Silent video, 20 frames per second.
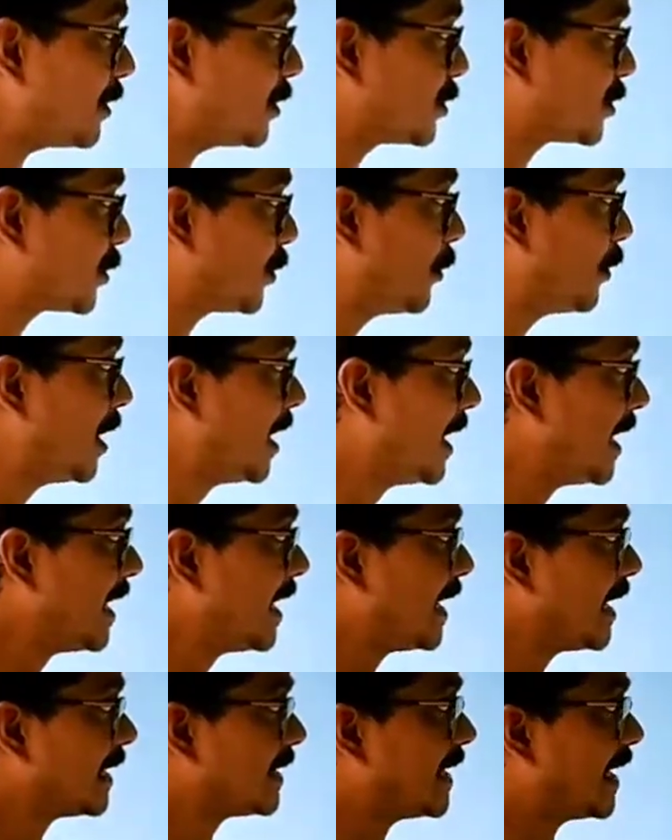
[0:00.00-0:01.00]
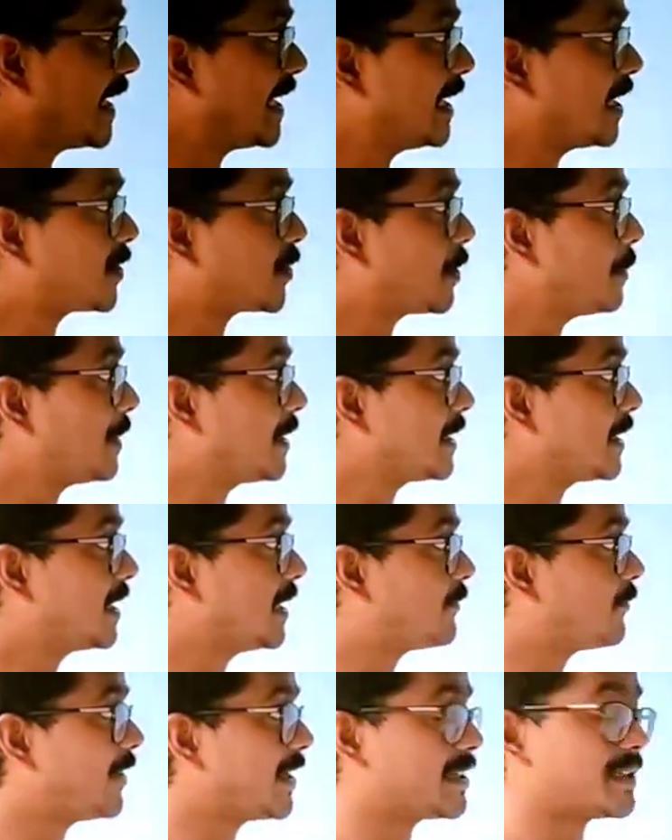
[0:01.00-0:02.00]
So, the electromeric
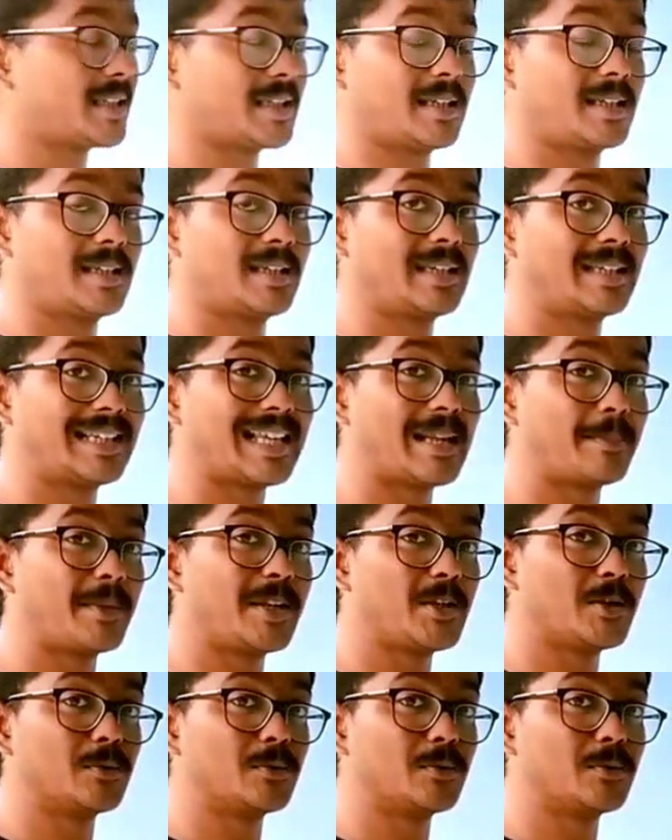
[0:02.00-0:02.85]
effect can be